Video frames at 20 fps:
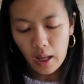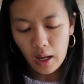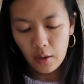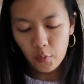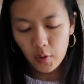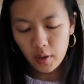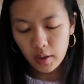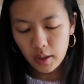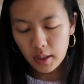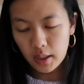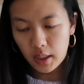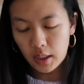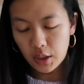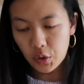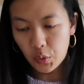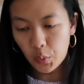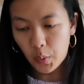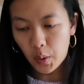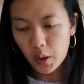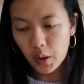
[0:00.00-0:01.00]
really need
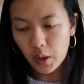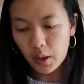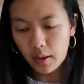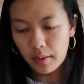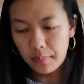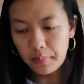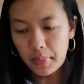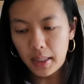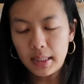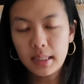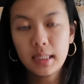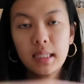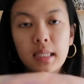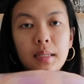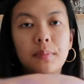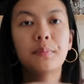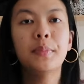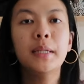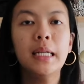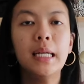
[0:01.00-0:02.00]
to work on my
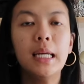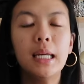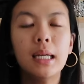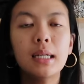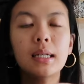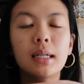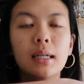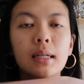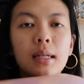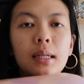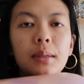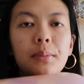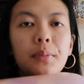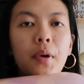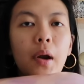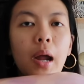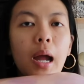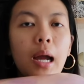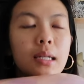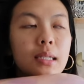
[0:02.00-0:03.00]
spinning and
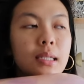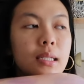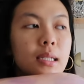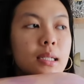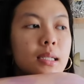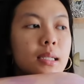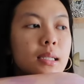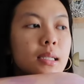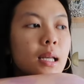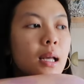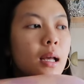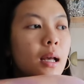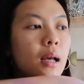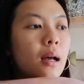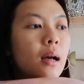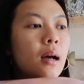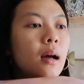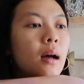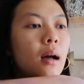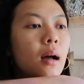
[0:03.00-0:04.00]
practice.
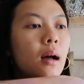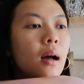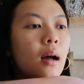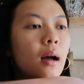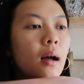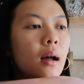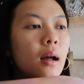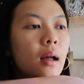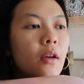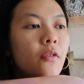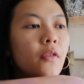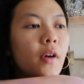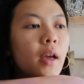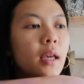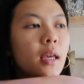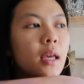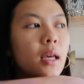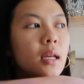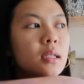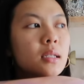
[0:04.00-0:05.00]
If I
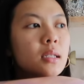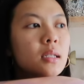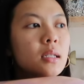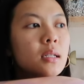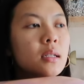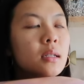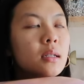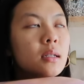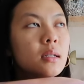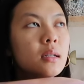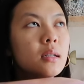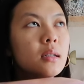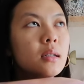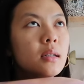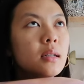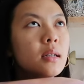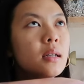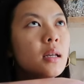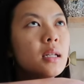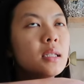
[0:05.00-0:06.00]
get
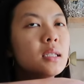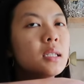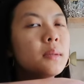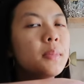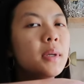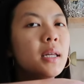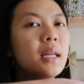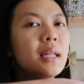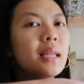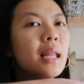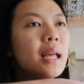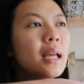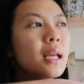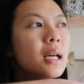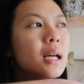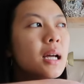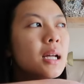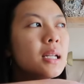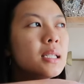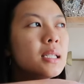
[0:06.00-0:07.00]
it to be like a